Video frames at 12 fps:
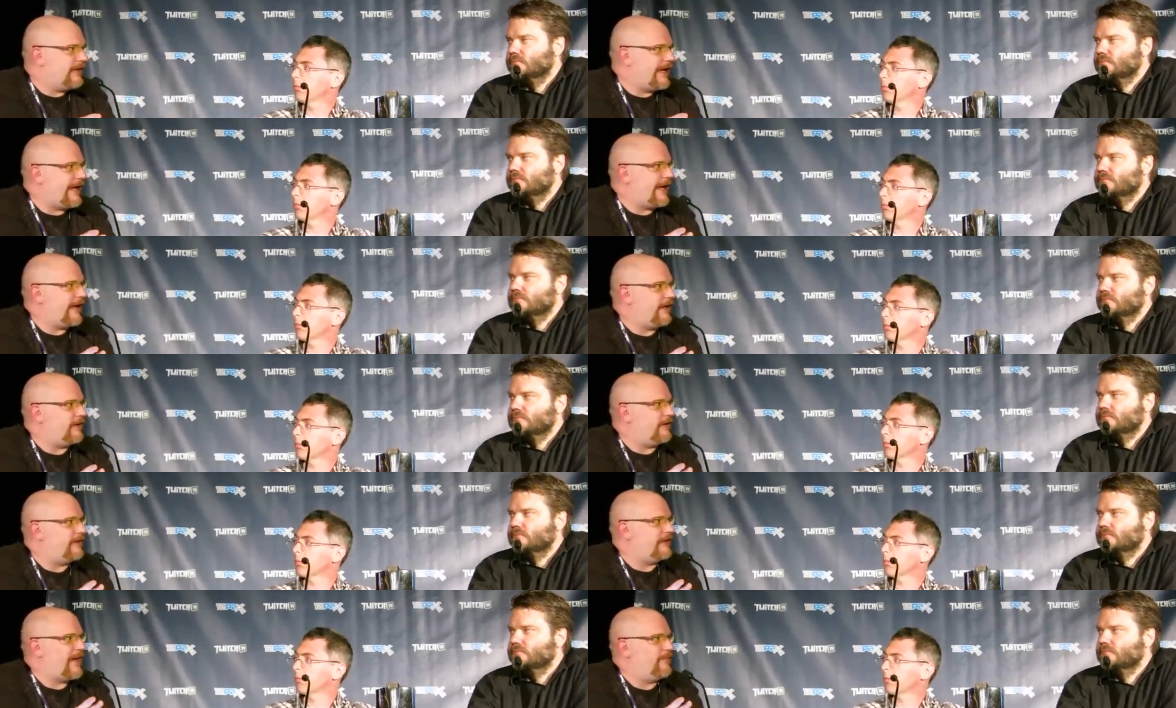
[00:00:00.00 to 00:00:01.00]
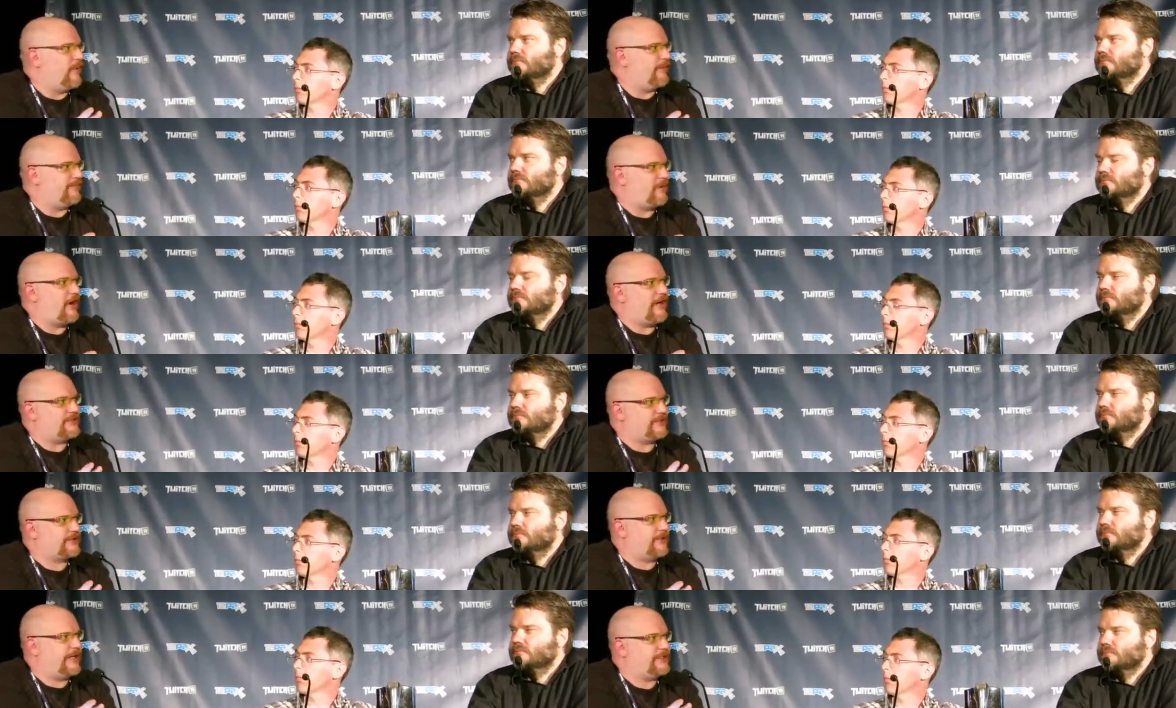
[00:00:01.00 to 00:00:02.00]
Speaker 1: and that moment of pause
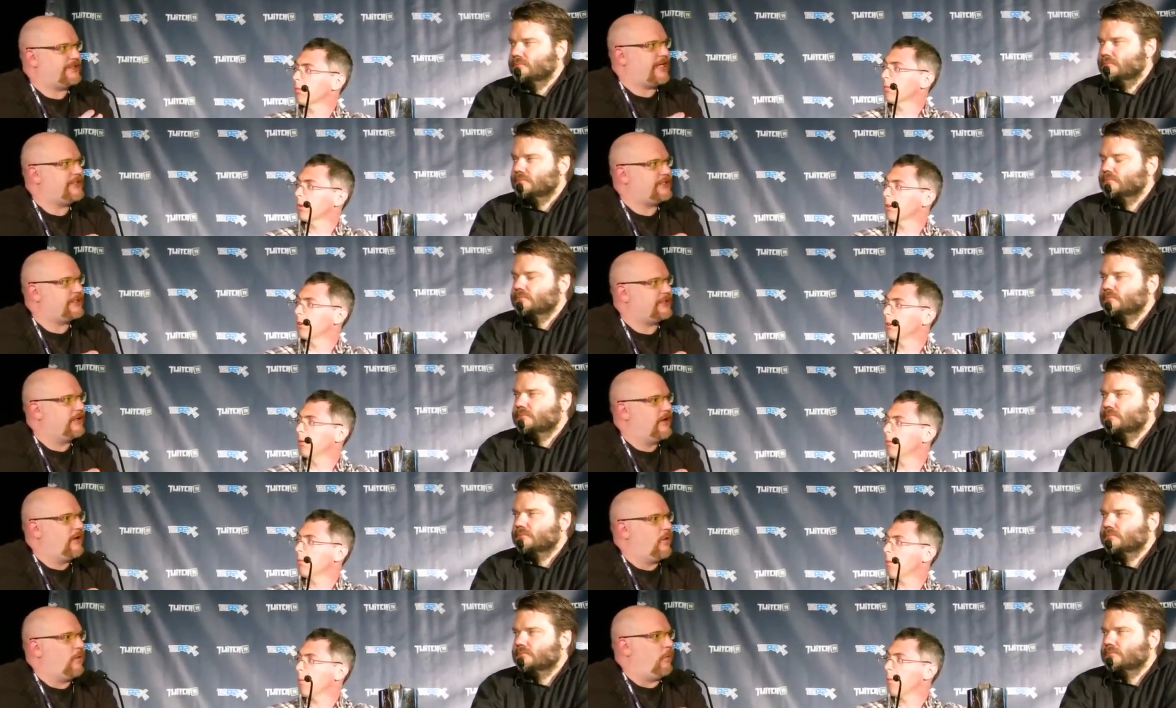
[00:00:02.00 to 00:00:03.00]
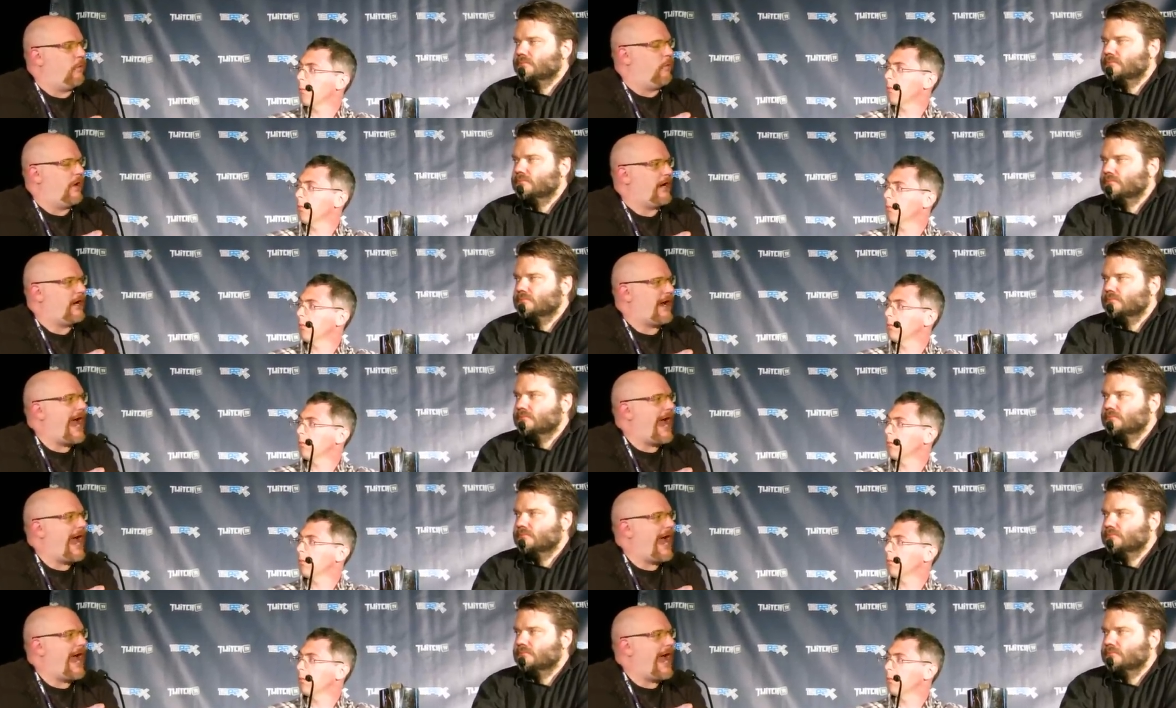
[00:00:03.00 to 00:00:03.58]
that creates tension, where